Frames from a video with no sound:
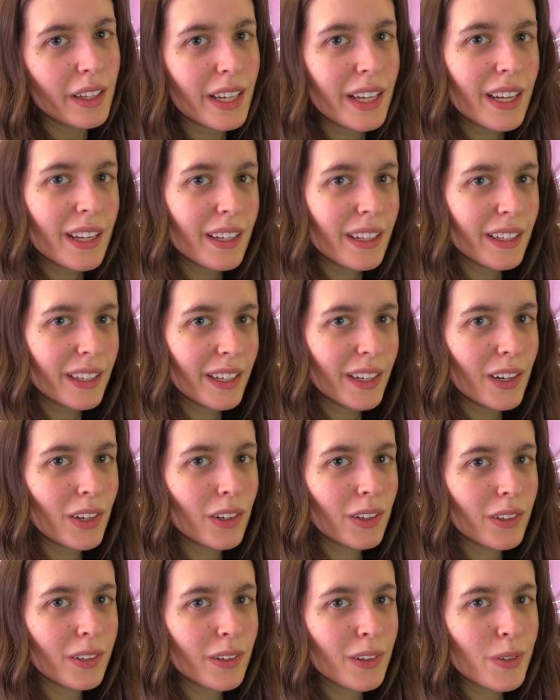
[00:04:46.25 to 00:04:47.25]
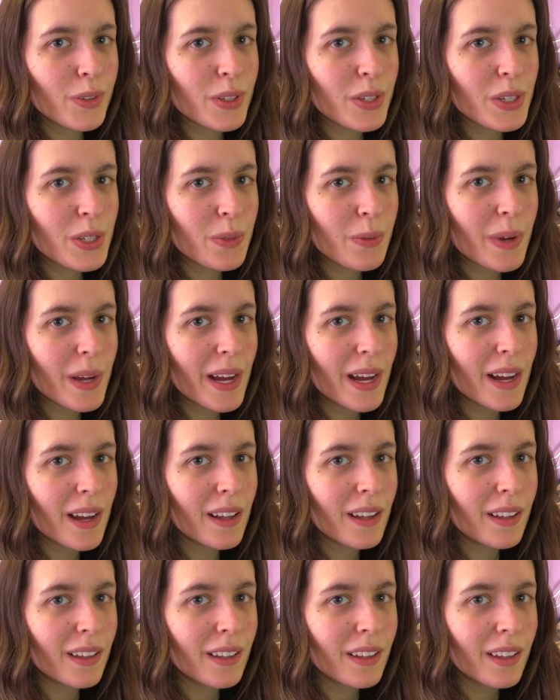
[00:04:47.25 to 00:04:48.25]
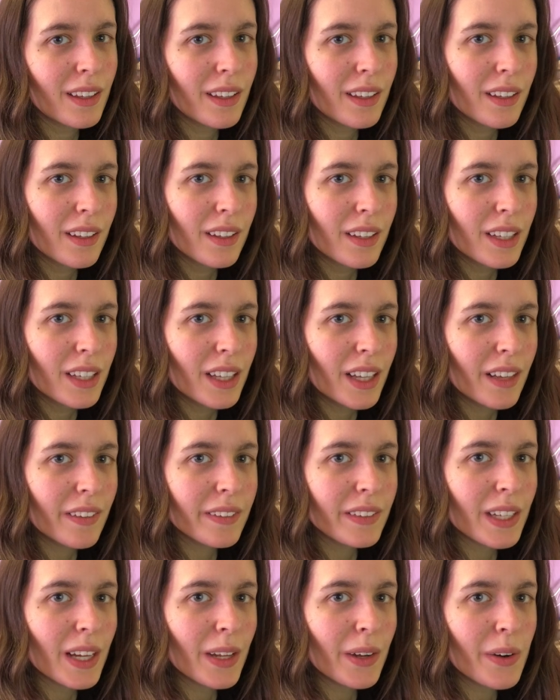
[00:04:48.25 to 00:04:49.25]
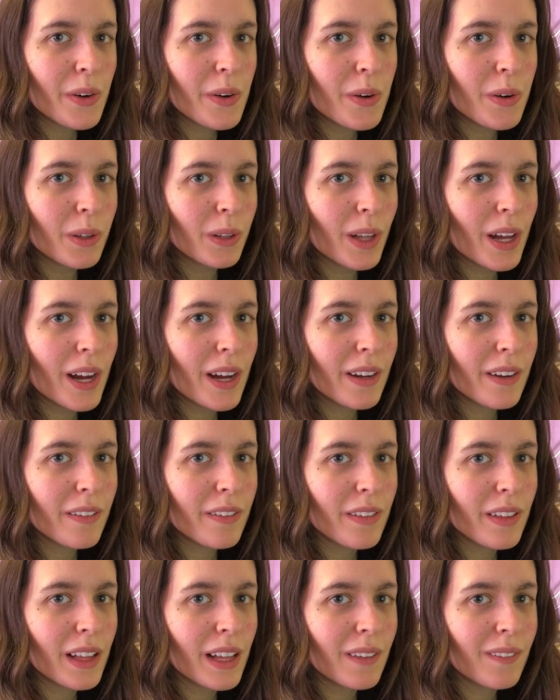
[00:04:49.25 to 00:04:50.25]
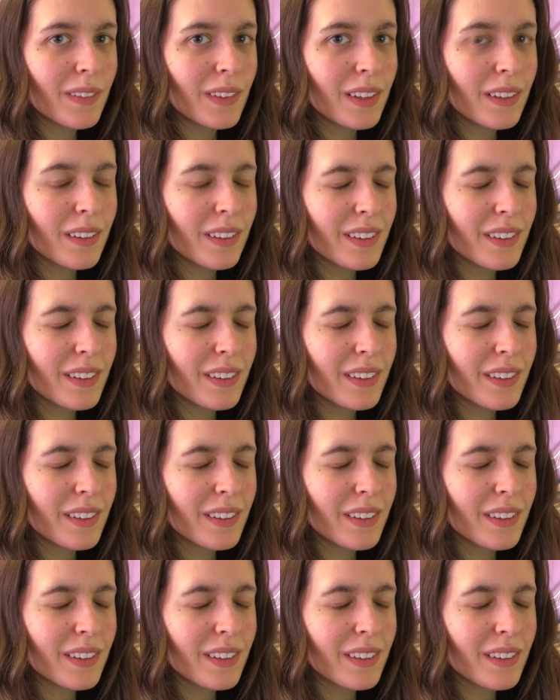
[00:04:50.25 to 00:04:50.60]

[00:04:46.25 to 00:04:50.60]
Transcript: And characters as well. I've got a whole lot of them.